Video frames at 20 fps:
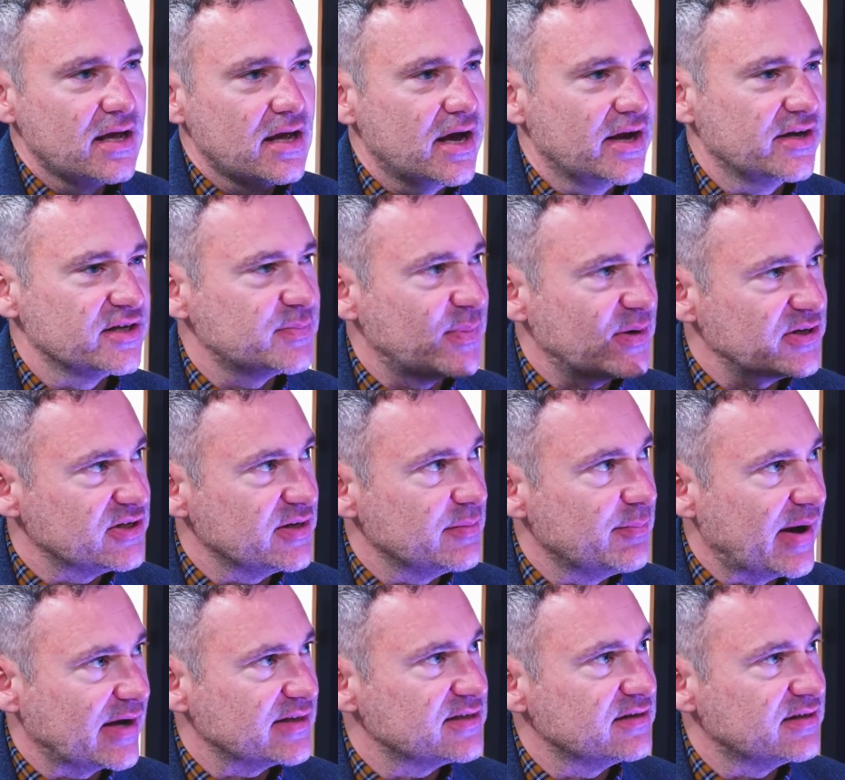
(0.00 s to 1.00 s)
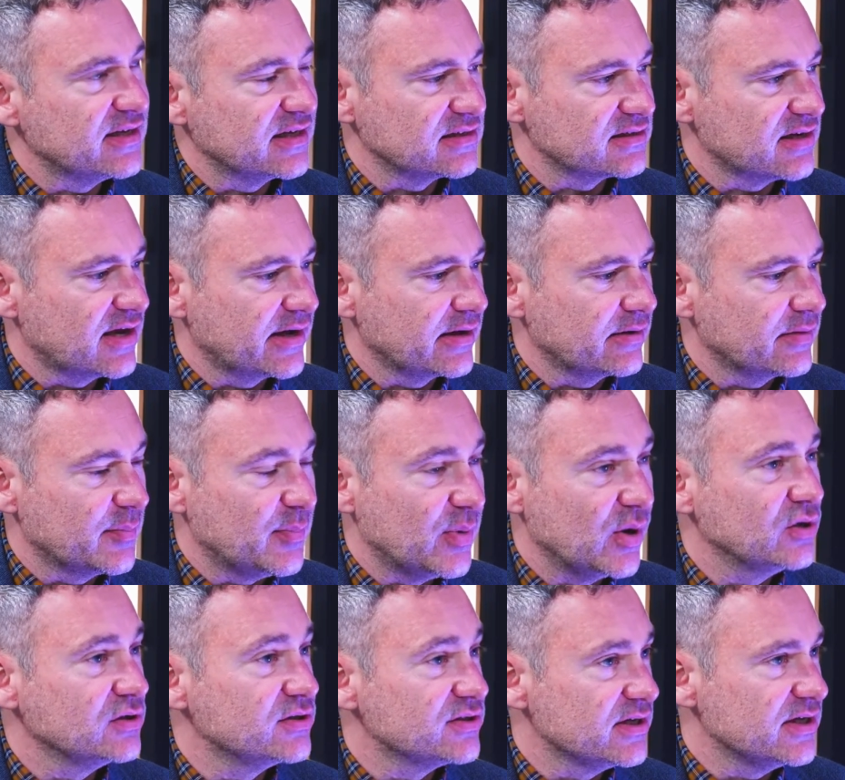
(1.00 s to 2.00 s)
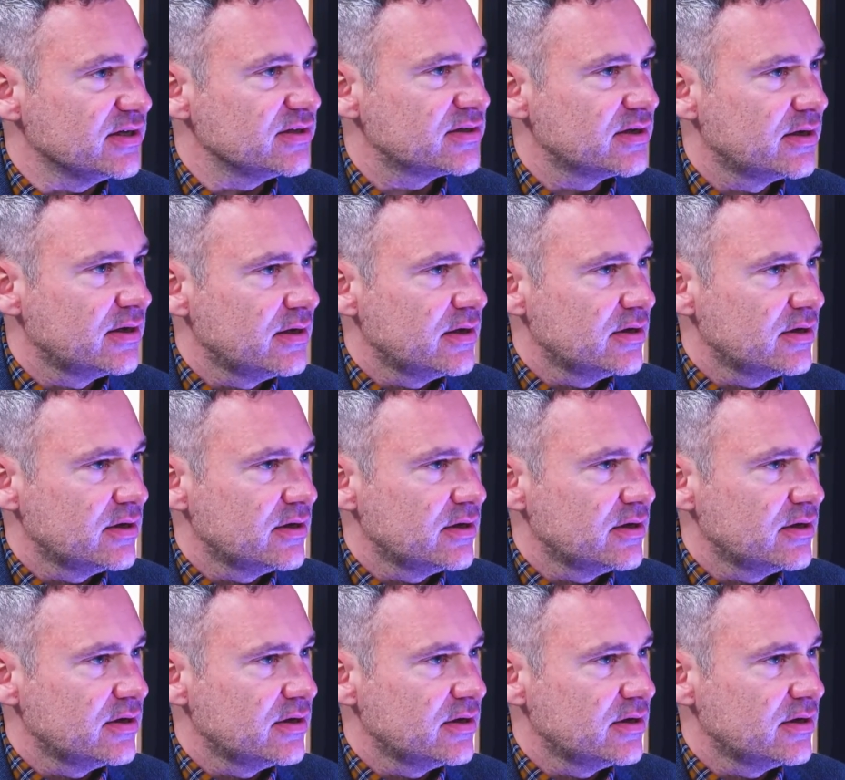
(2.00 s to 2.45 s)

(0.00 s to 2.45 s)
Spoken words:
and especially back to things like the pulses.